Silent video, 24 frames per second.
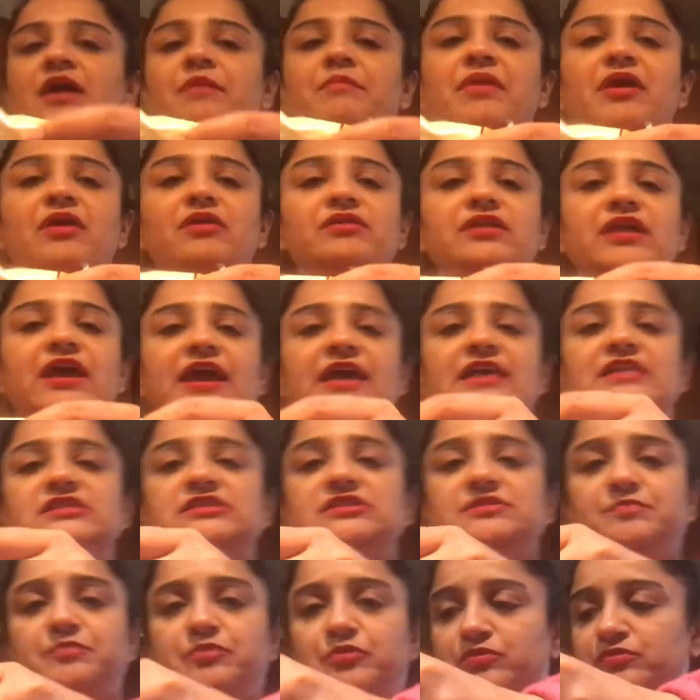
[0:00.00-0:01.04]
about 8
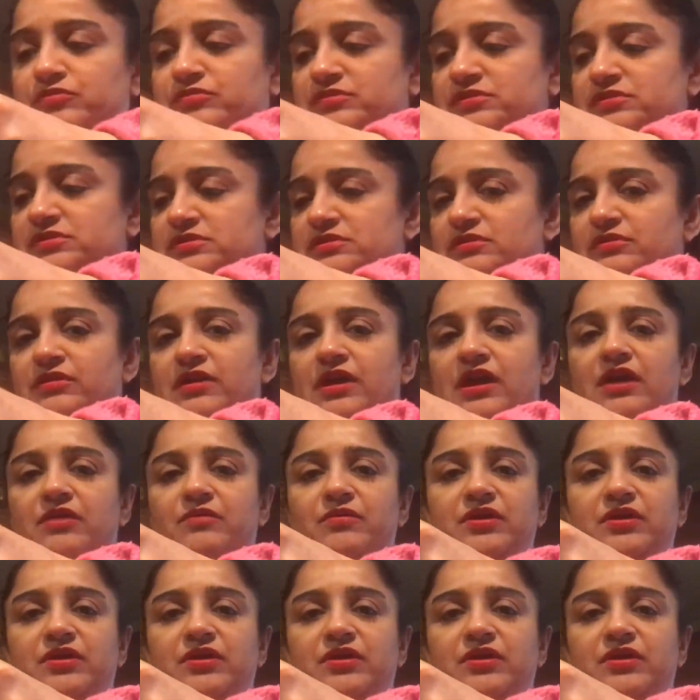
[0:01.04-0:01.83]
spoons. Okay,